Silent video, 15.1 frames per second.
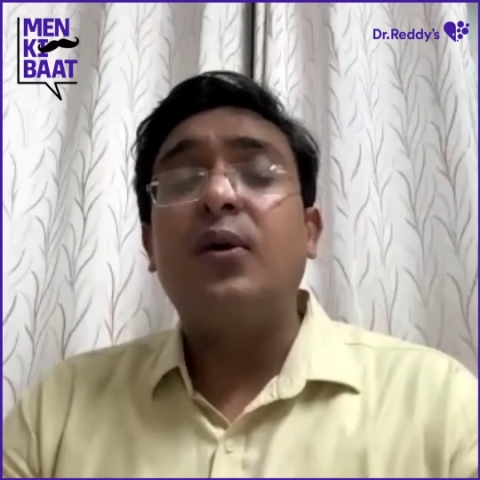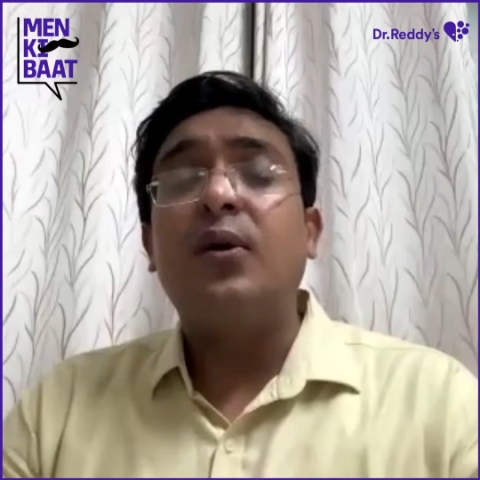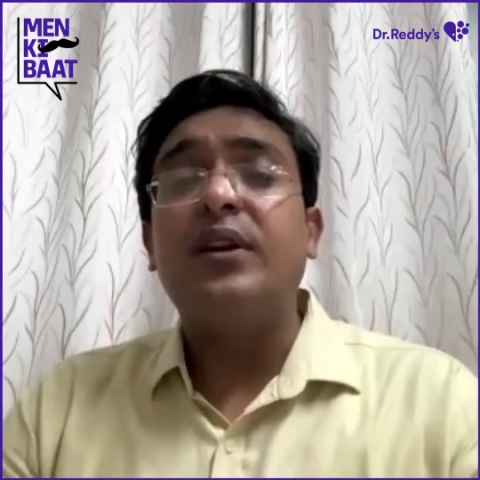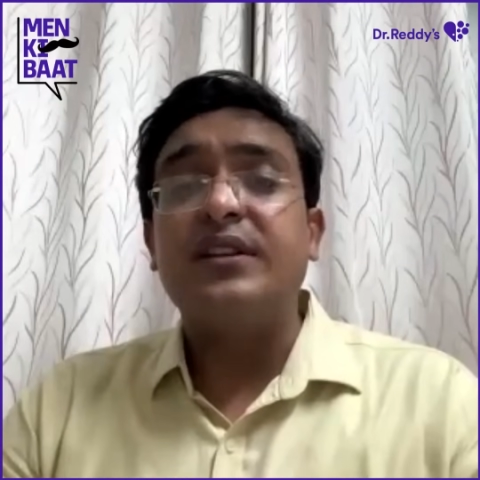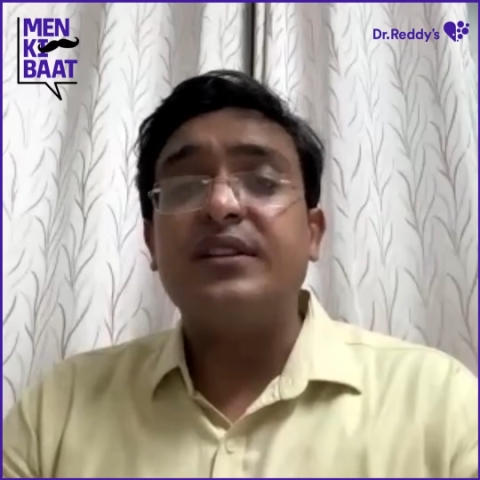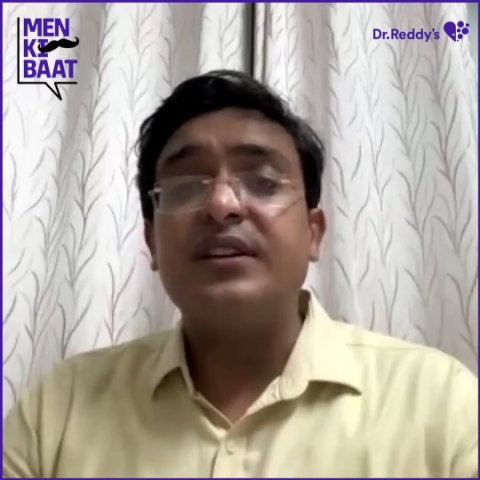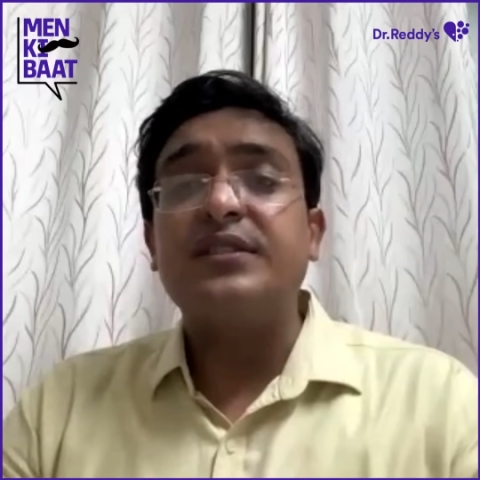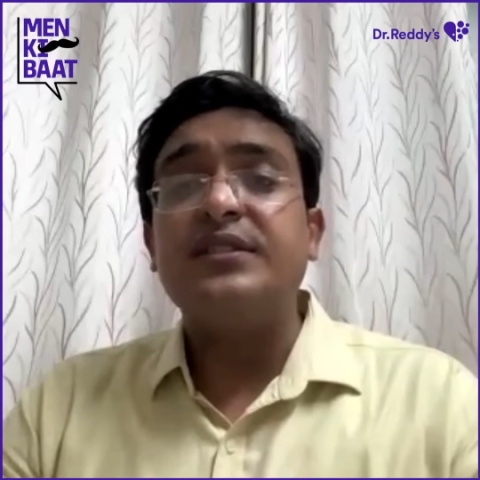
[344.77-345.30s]

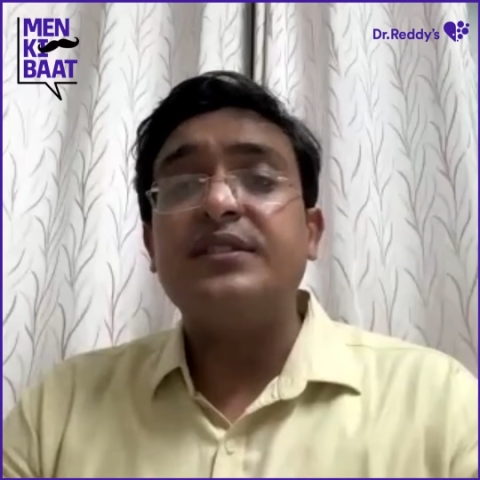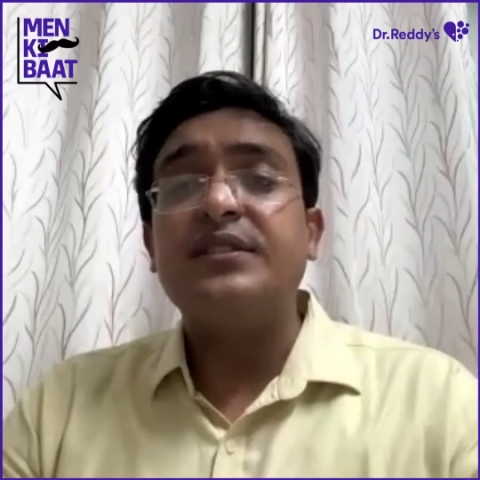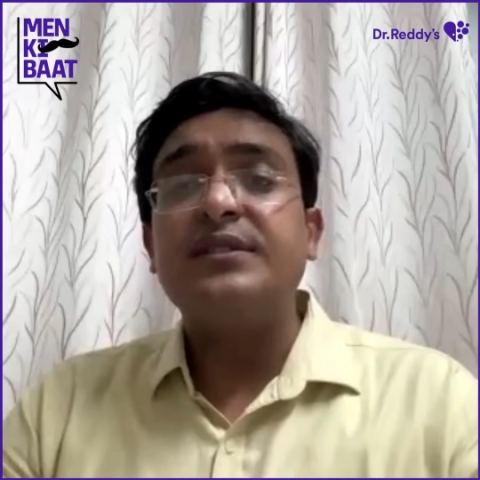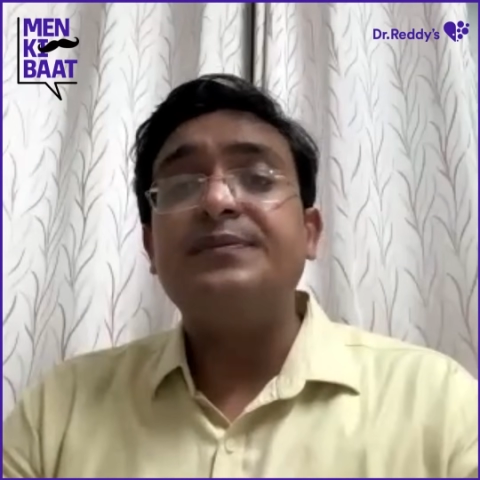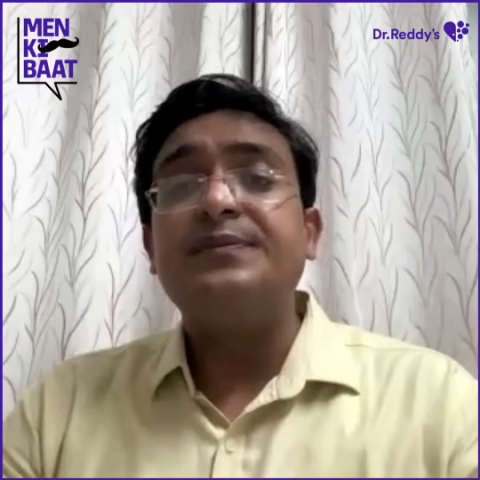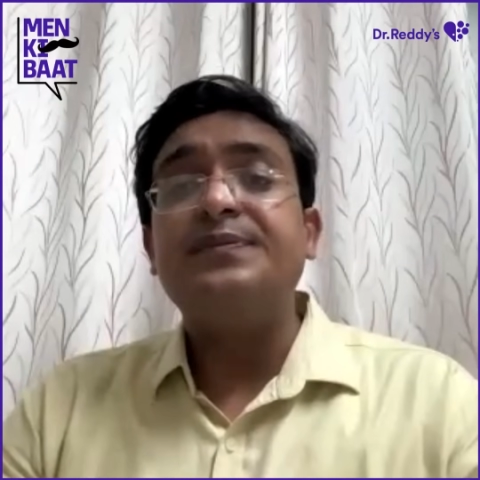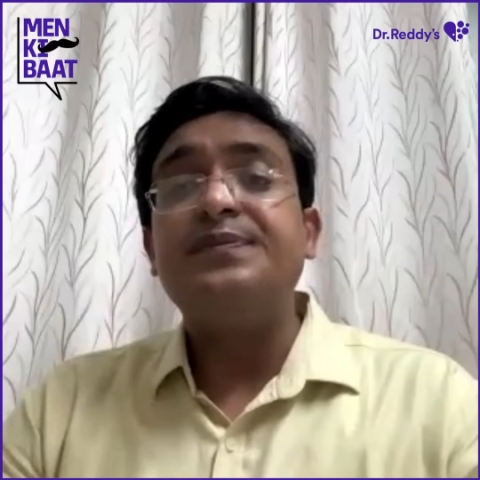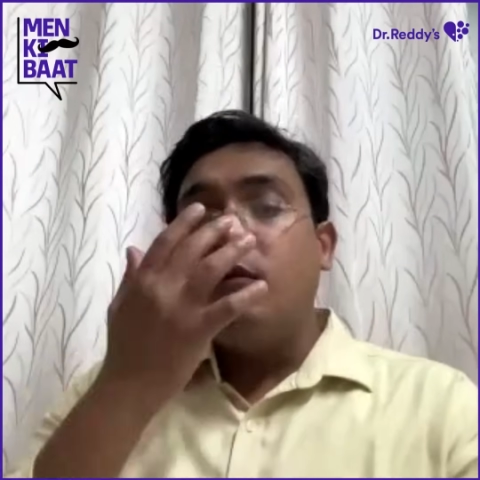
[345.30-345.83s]
or
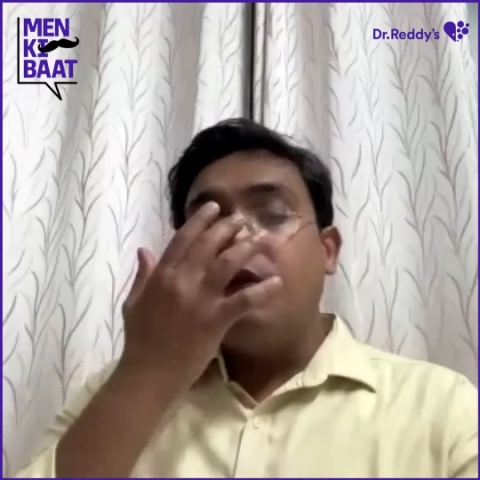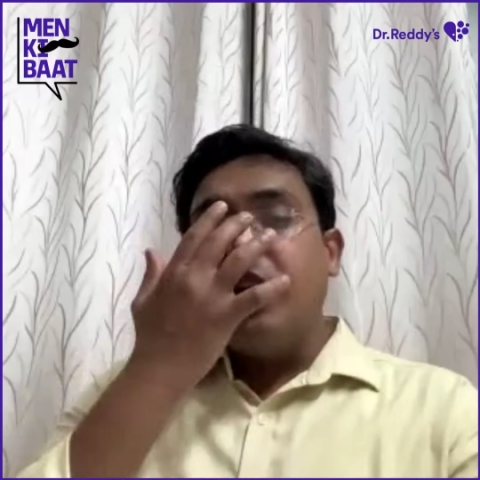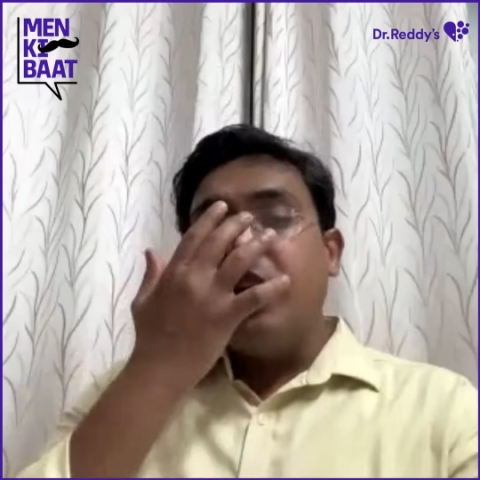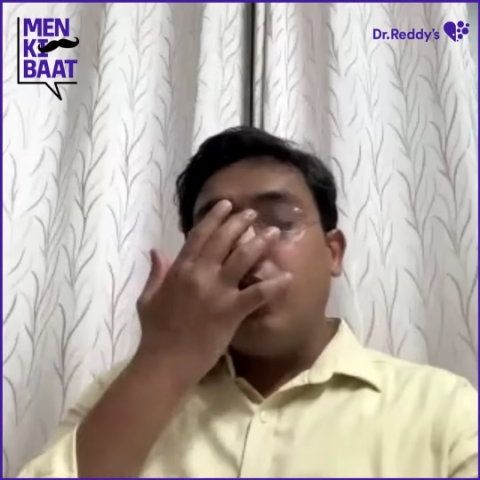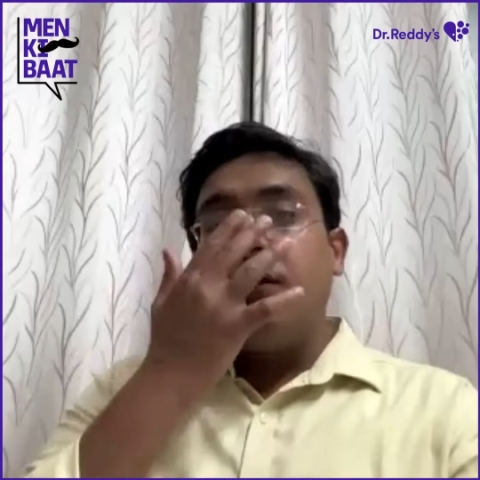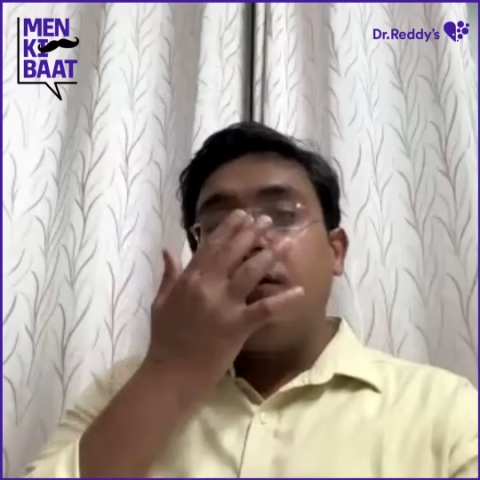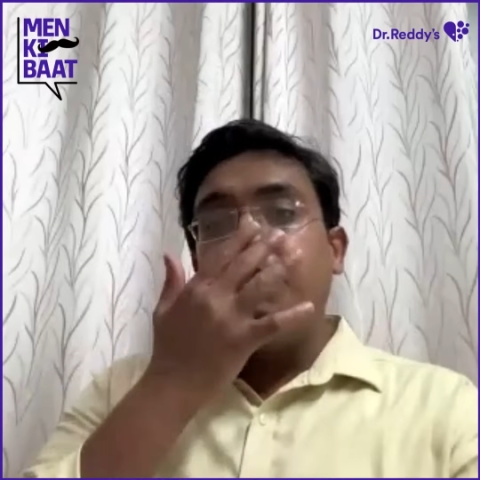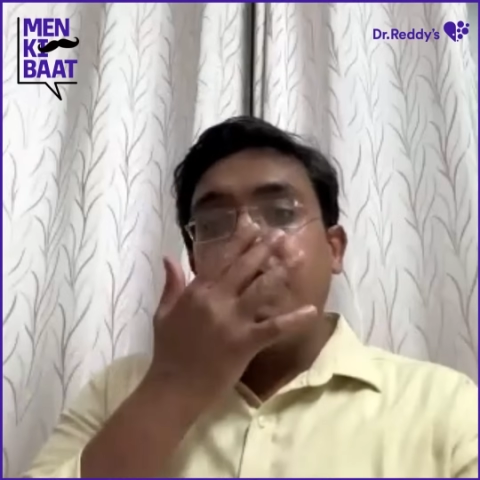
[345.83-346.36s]
others.
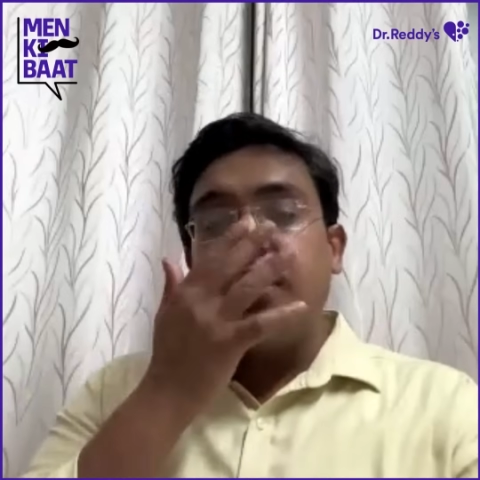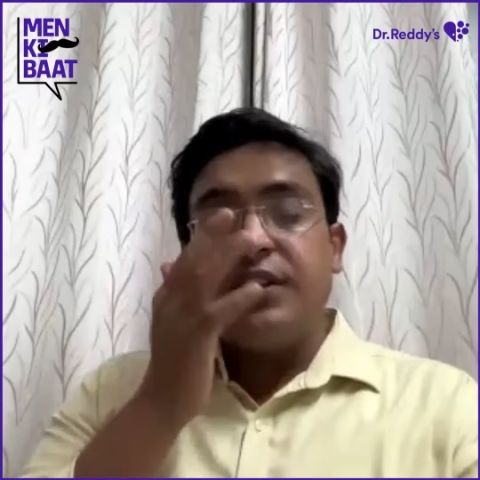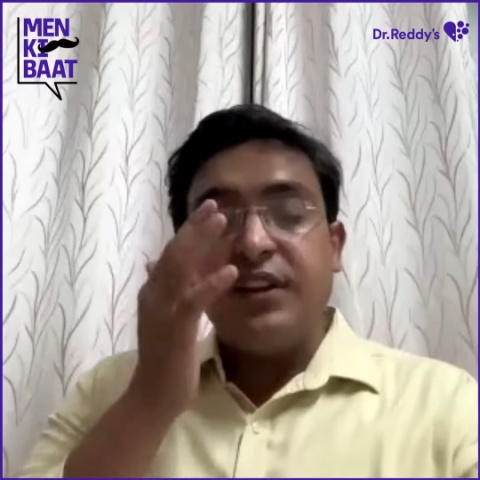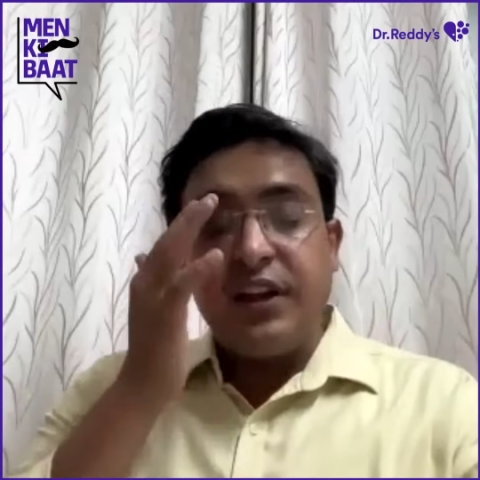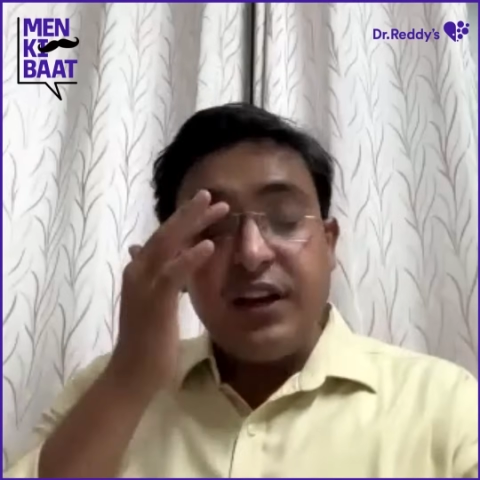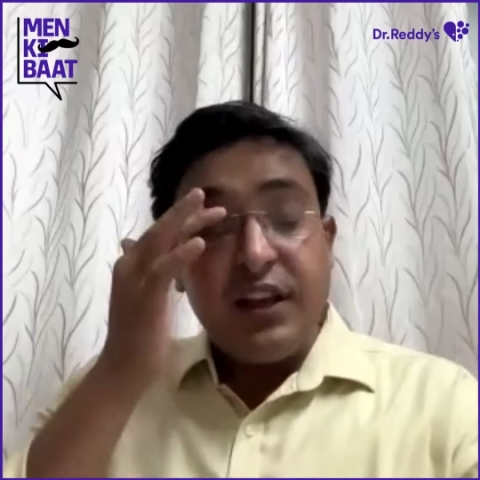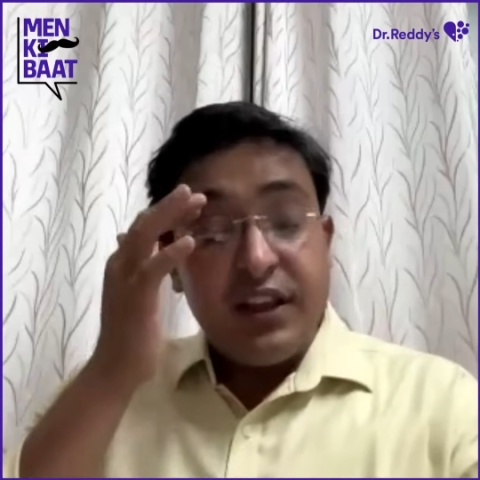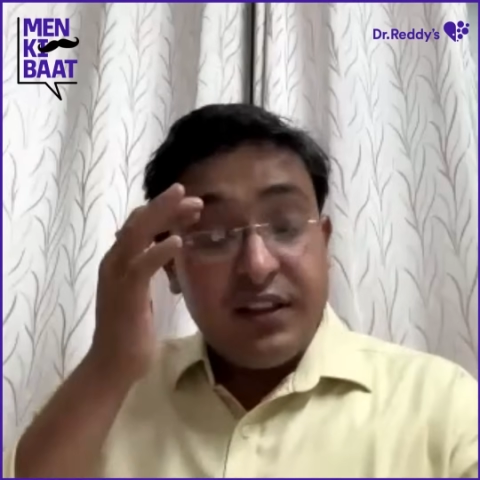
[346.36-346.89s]
Moving on
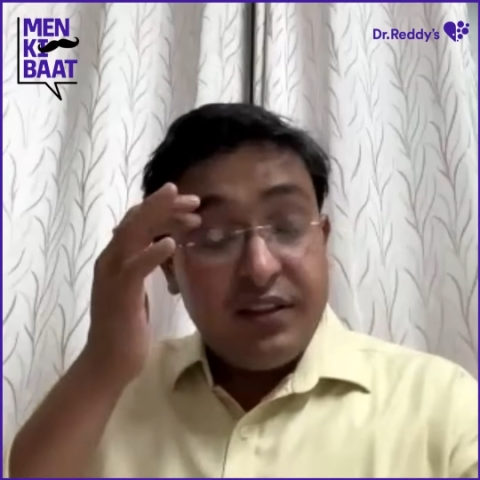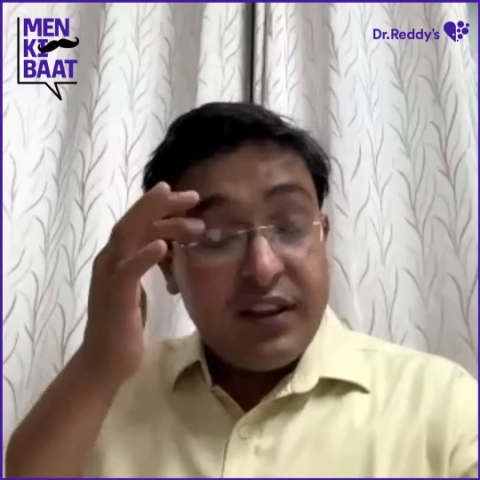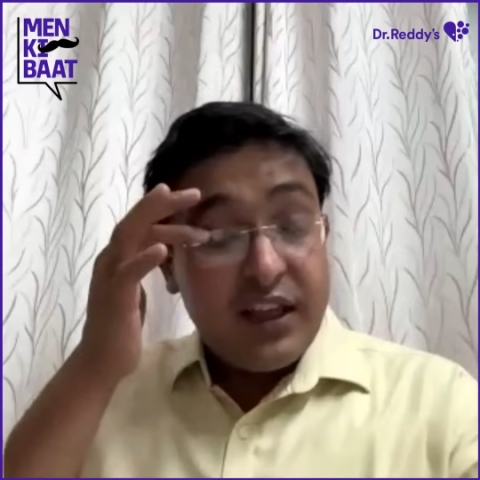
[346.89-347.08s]
further,